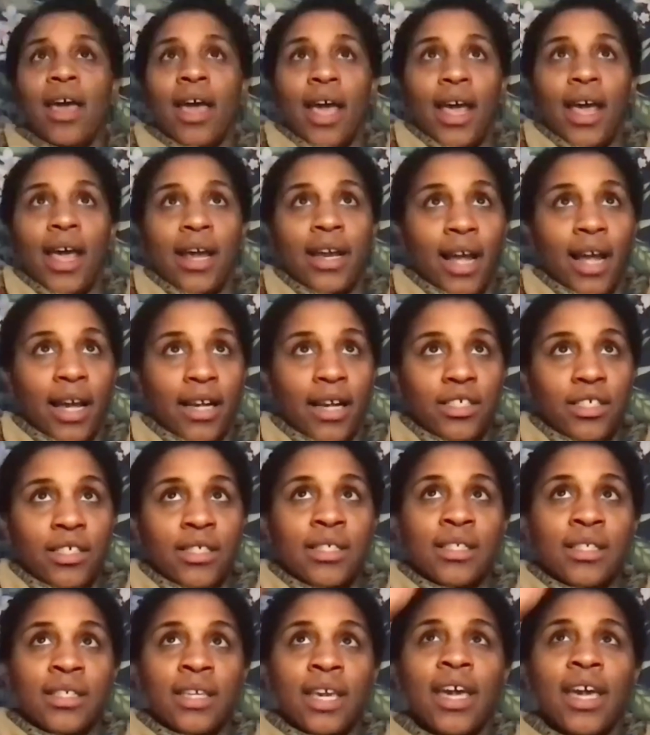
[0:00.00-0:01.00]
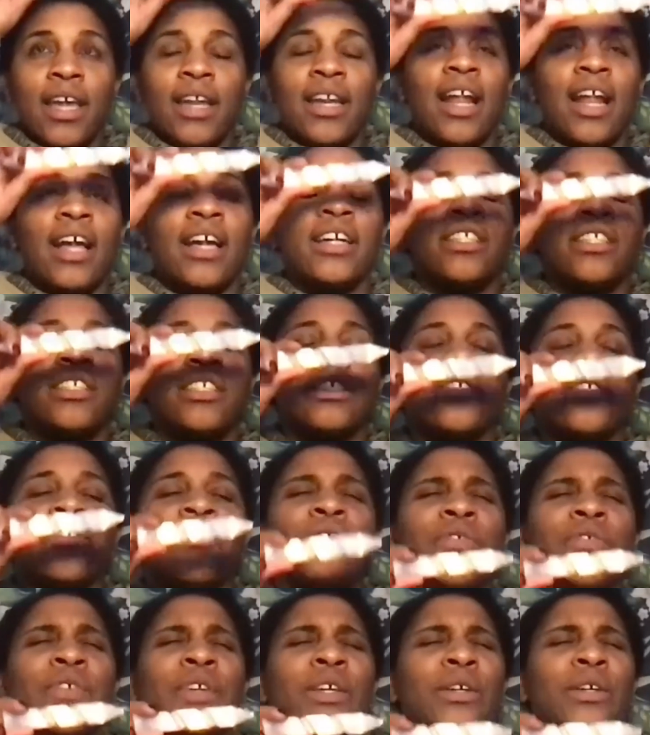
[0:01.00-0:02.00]
and I just scanned, and I could just
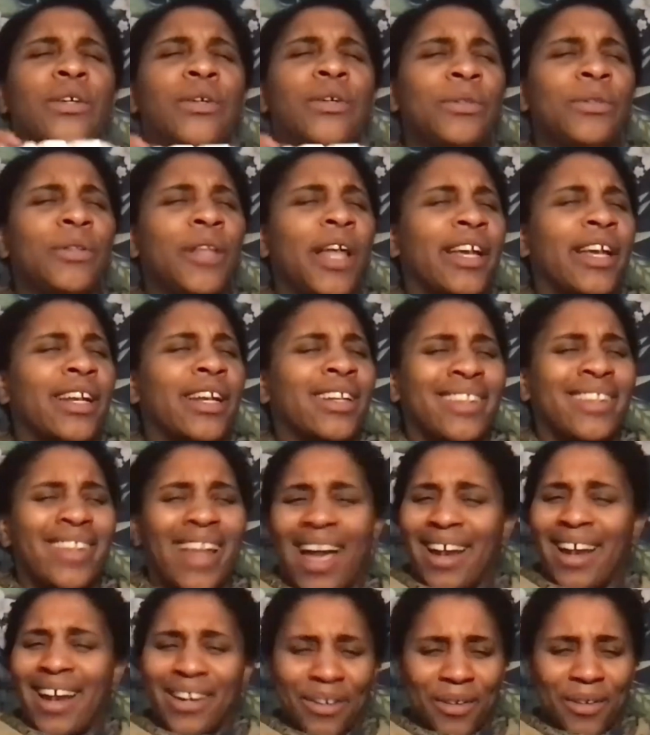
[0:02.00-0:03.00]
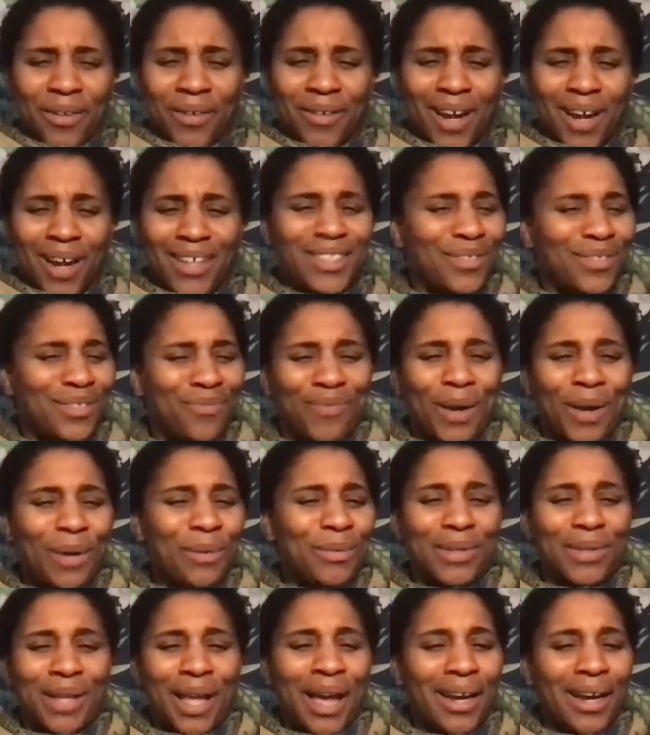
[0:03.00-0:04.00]
feel like lighter. I just
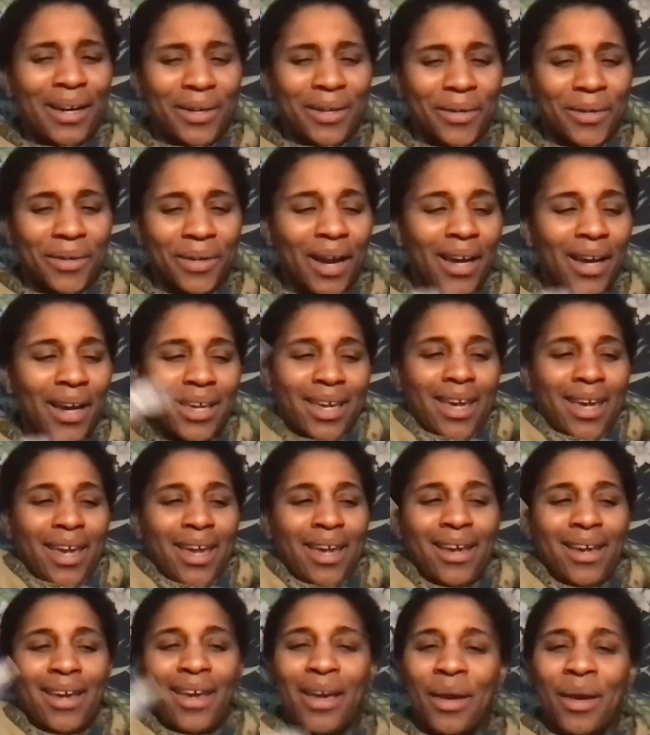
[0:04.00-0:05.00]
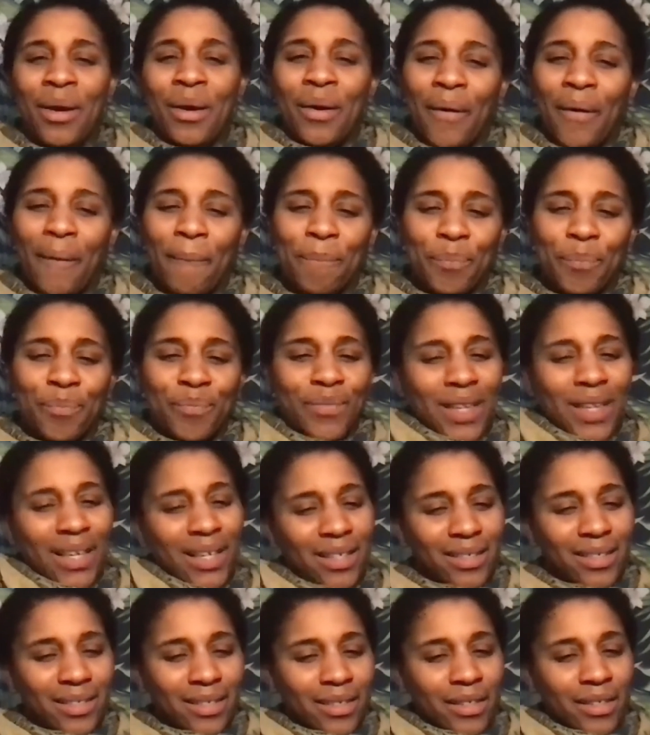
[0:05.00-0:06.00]
felt lighter. I can't
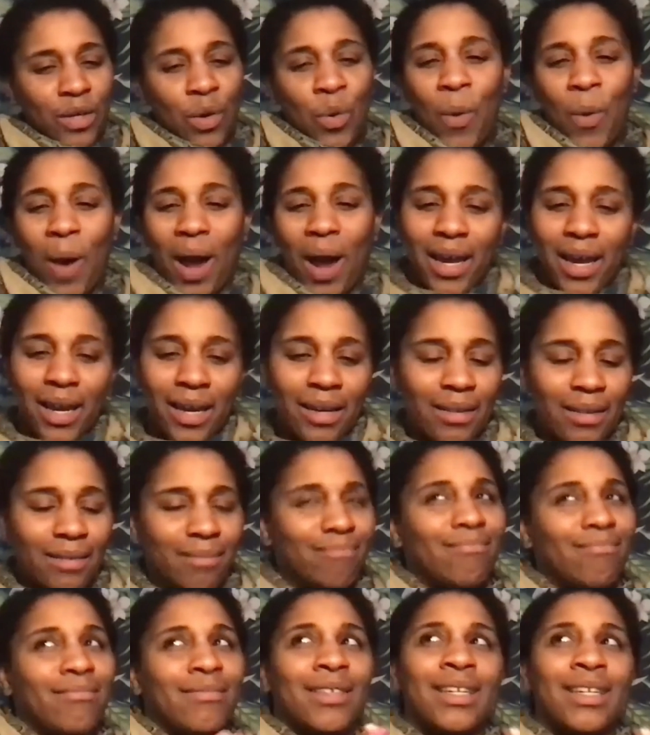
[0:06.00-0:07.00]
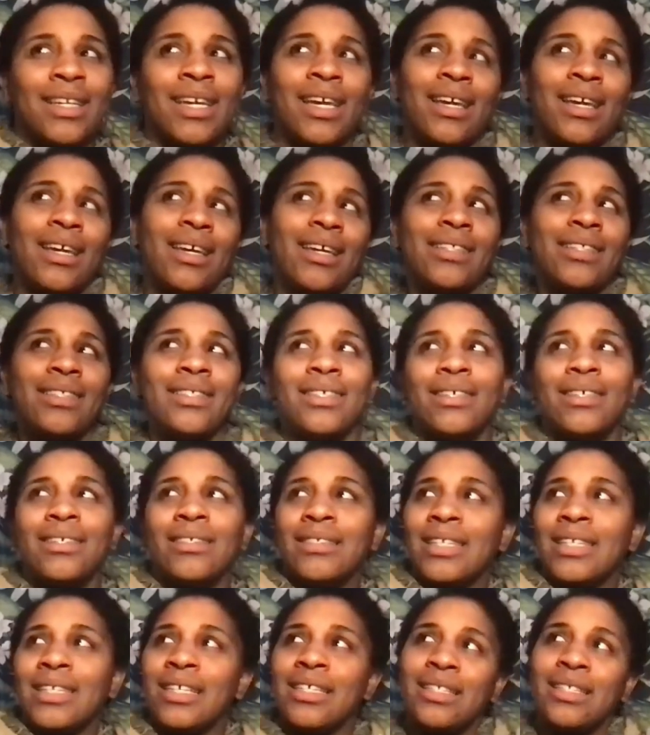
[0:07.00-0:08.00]
quite get into
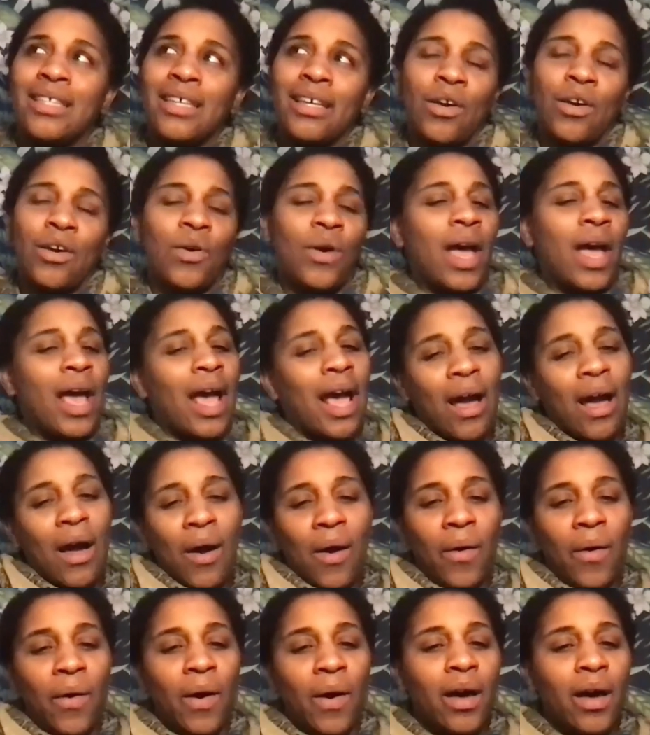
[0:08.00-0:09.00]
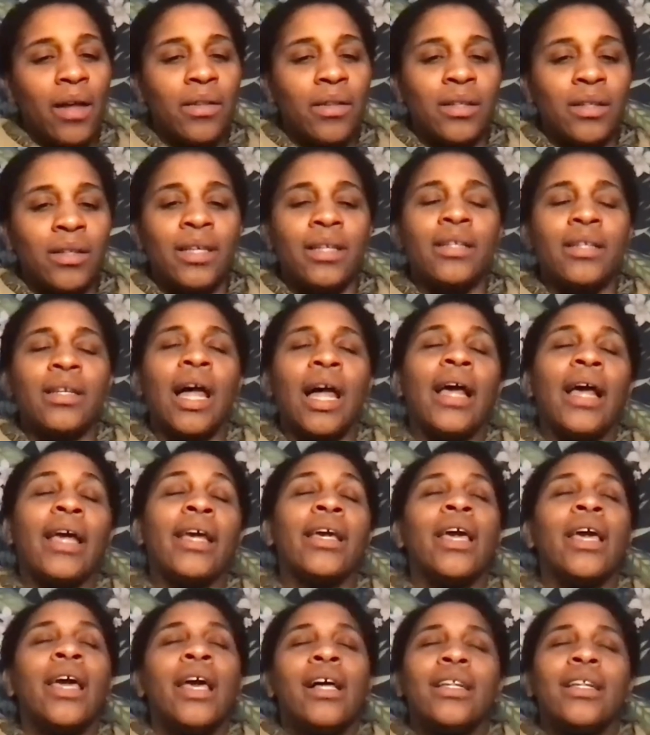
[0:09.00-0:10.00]
detail how, other than
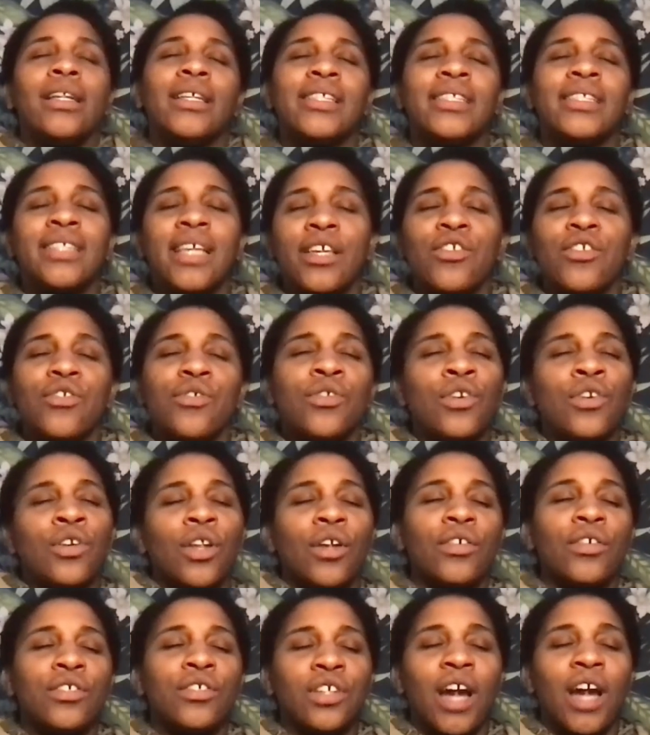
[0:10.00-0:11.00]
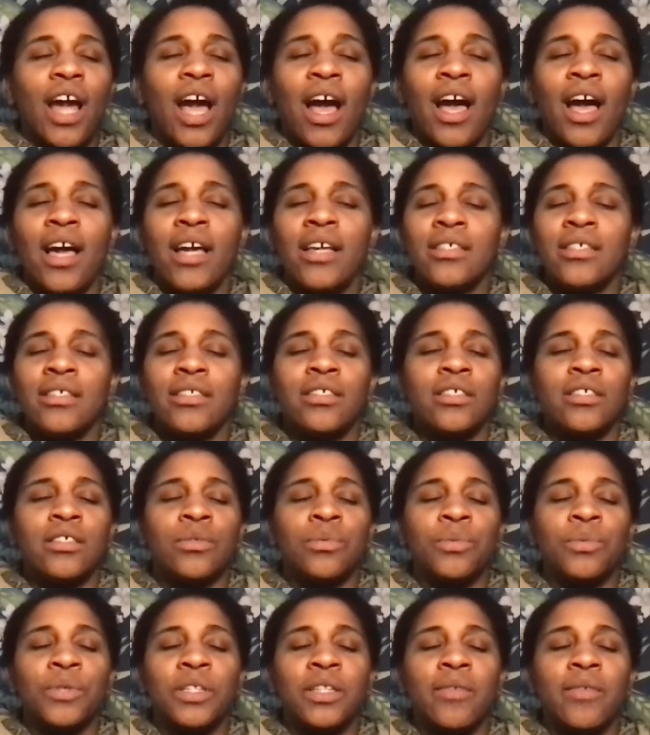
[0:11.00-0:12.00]
like, let's say you close your eyes and just
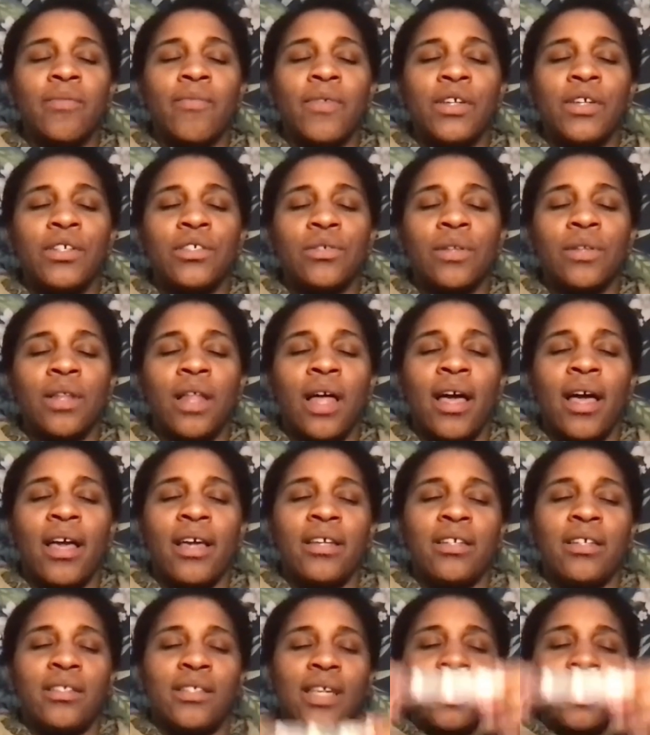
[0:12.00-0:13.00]
really visualize